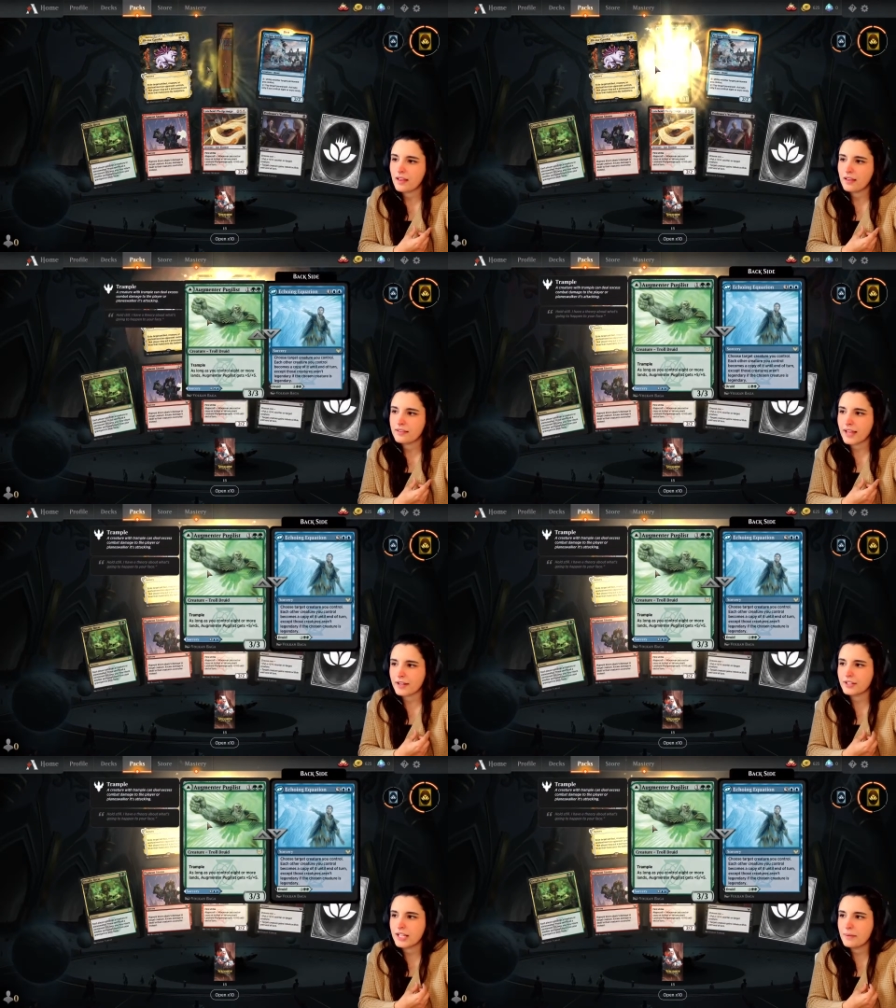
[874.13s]
That
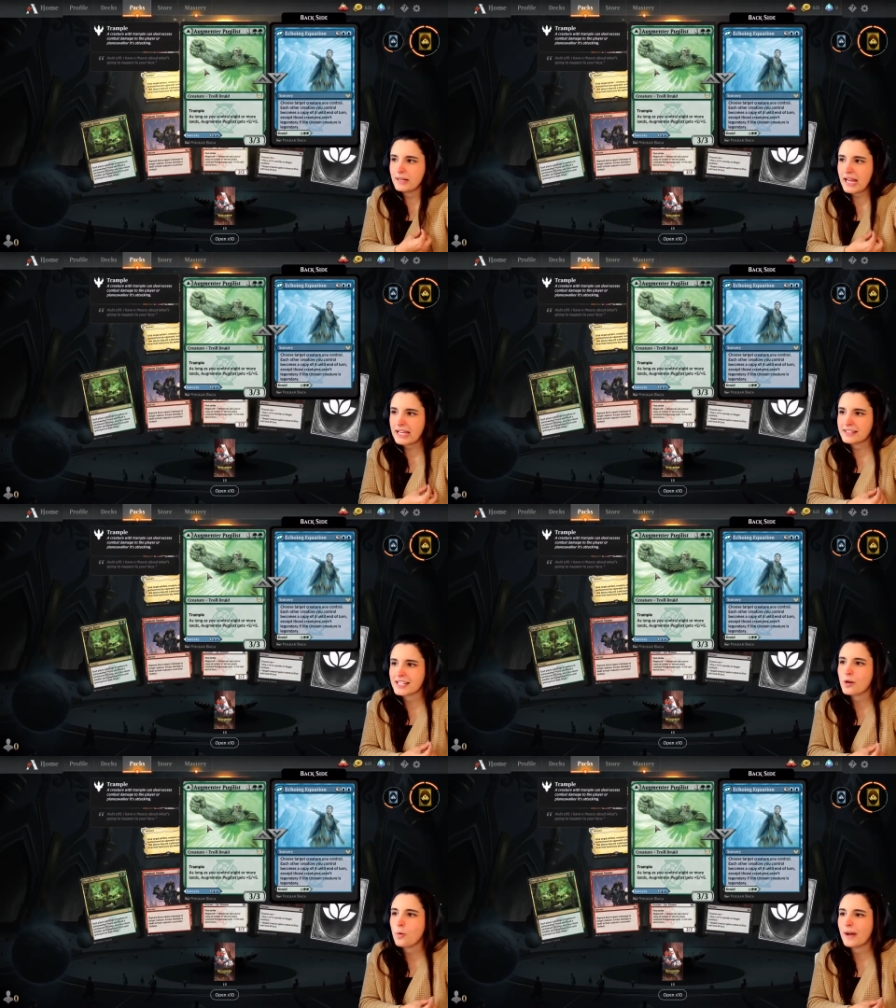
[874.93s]
could come in handy
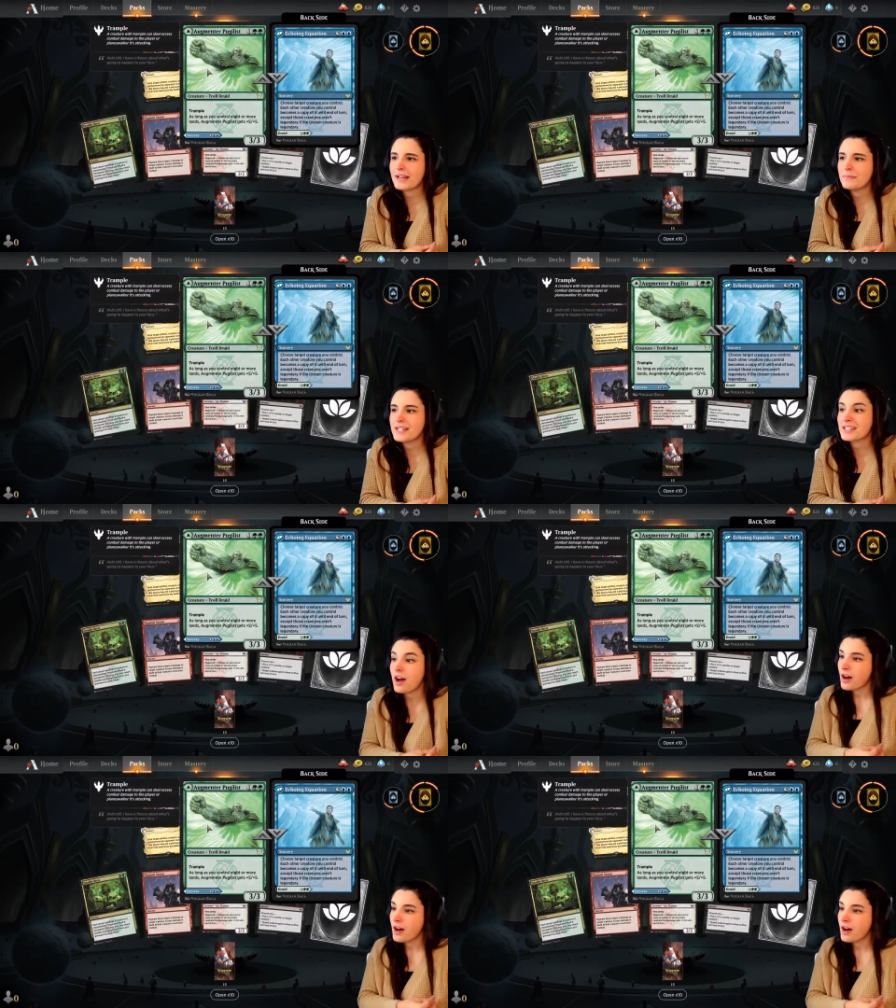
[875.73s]
quite a bit.